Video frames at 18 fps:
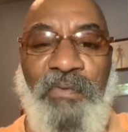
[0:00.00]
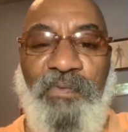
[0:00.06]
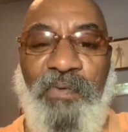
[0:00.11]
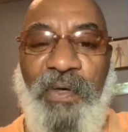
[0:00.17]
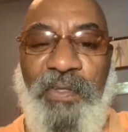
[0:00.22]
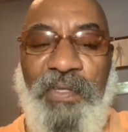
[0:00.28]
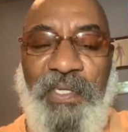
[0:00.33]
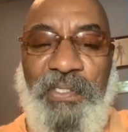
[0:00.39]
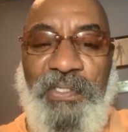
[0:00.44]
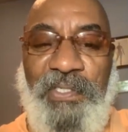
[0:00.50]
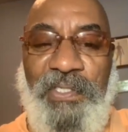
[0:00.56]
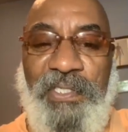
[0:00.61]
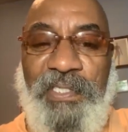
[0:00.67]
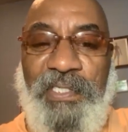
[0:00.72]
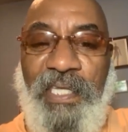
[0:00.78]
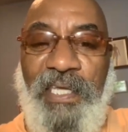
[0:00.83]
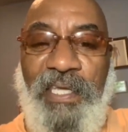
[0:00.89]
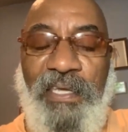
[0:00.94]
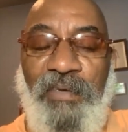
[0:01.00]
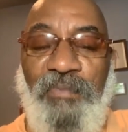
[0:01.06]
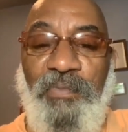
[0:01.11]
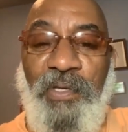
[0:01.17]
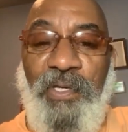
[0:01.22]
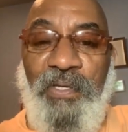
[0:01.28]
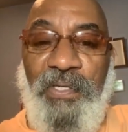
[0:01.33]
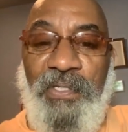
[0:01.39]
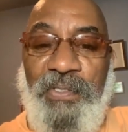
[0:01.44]
Father, I just thank you
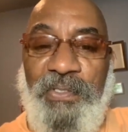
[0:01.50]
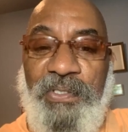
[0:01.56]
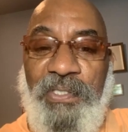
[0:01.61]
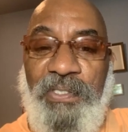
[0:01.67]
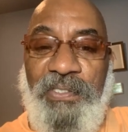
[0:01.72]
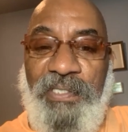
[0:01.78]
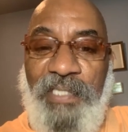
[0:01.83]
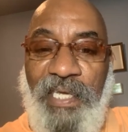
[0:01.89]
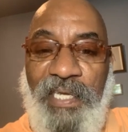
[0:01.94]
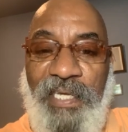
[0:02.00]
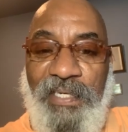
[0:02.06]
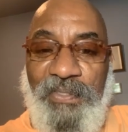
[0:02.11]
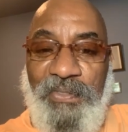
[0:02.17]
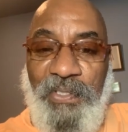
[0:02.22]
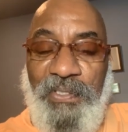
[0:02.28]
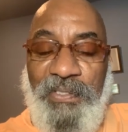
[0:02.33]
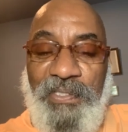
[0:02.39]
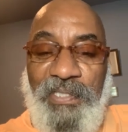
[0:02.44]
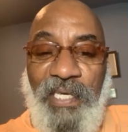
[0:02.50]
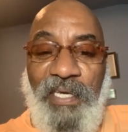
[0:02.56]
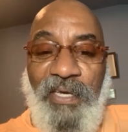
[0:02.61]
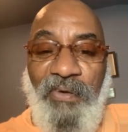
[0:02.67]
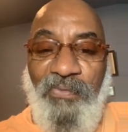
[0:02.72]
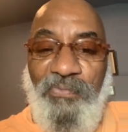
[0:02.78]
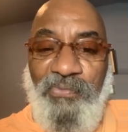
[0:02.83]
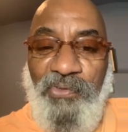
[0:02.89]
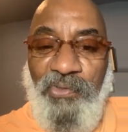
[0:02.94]
because today is a day
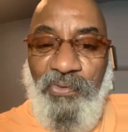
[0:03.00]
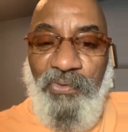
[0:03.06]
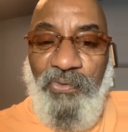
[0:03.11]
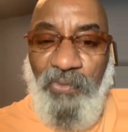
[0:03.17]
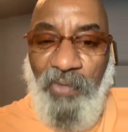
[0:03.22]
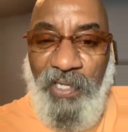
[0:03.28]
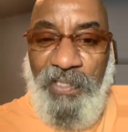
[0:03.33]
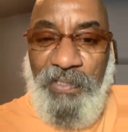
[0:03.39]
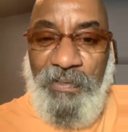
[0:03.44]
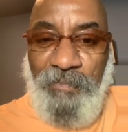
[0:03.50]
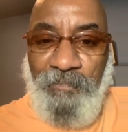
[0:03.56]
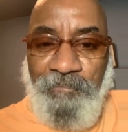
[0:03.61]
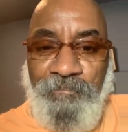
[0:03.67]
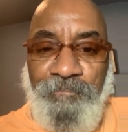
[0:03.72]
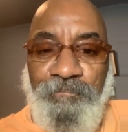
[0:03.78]
of great